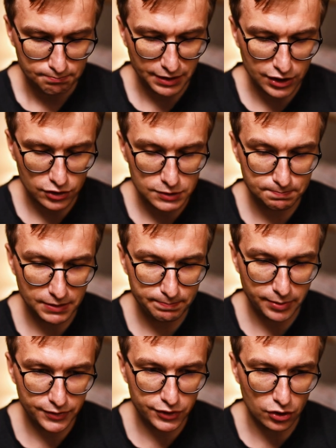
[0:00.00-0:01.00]
because
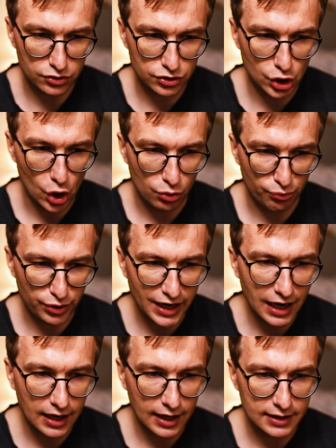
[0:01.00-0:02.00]
people don't
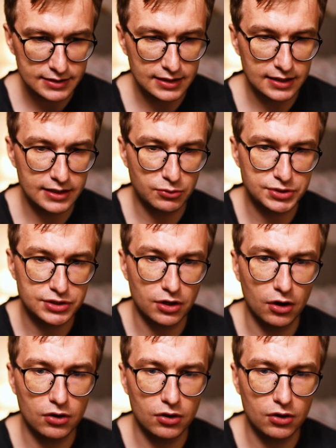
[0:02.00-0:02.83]
realize that there is